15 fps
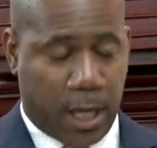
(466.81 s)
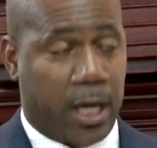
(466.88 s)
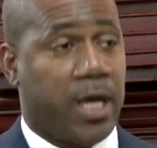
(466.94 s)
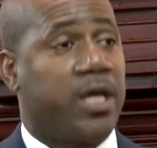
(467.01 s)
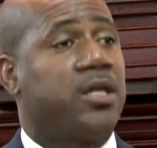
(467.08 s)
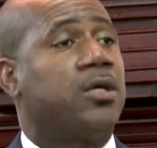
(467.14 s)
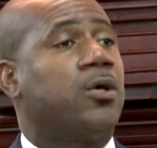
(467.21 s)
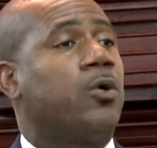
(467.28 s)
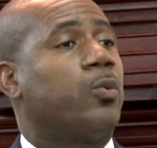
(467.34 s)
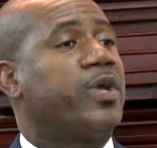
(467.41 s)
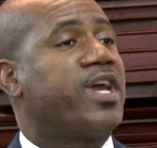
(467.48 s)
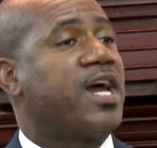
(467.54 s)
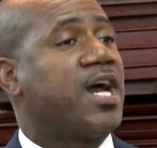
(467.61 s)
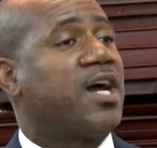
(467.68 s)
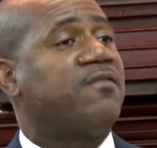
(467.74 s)
And
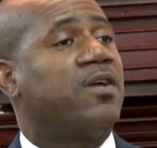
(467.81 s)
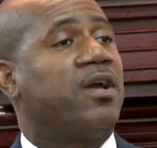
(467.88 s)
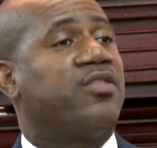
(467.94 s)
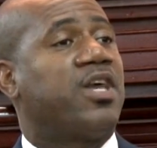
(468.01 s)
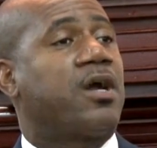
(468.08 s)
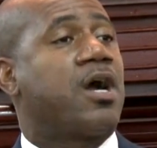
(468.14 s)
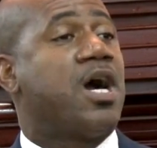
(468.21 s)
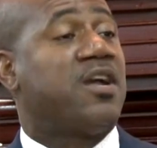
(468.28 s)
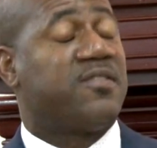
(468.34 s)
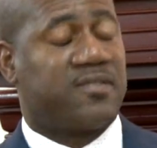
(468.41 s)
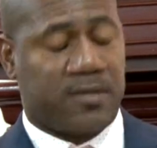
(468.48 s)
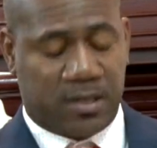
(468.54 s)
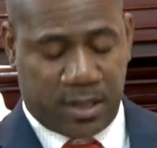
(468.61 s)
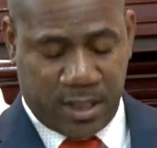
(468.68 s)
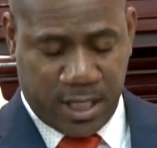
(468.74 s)
we have the
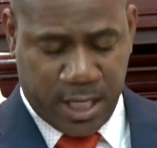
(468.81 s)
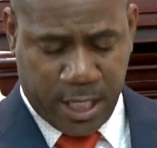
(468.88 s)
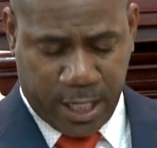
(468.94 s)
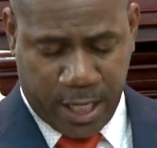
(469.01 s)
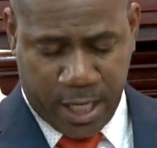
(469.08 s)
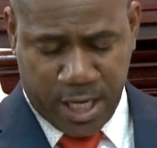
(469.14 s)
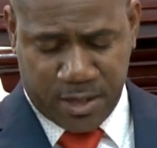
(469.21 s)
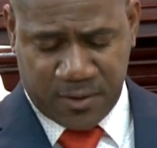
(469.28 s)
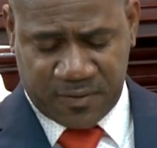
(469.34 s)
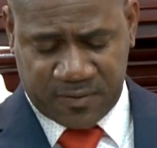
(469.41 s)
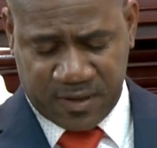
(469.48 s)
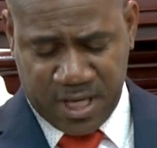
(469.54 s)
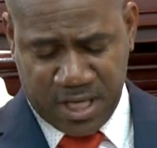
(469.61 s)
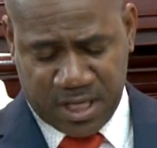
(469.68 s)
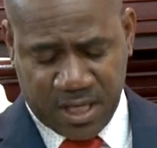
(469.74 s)
concert here in
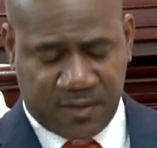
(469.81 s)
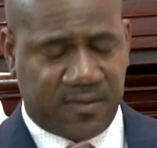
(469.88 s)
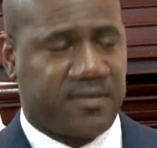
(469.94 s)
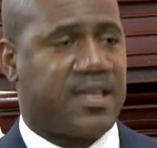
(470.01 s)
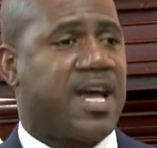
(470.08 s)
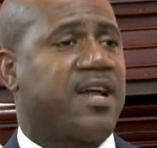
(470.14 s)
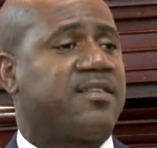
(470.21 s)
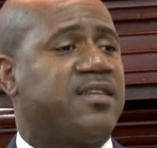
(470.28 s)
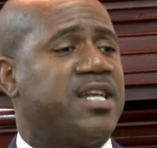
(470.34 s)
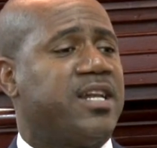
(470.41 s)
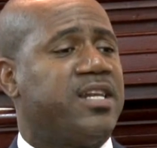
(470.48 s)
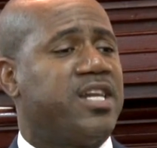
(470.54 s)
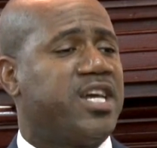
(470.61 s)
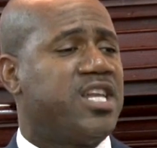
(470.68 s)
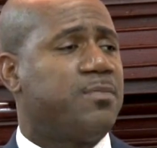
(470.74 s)
St. Kitts starting
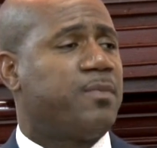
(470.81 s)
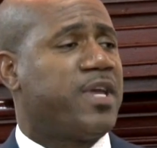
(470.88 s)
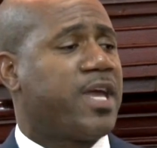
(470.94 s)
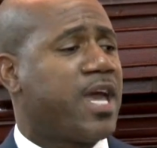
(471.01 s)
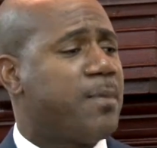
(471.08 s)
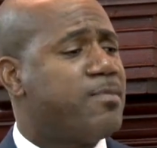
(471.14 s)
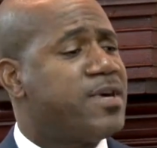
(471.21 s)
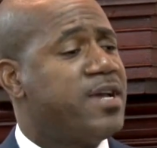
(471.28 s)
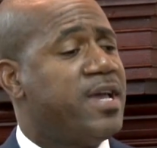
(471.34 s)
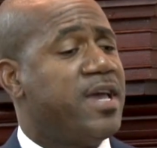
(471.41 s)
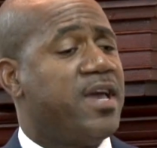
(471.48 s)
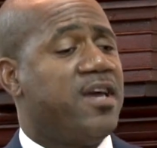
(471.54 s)
at 9 p.m.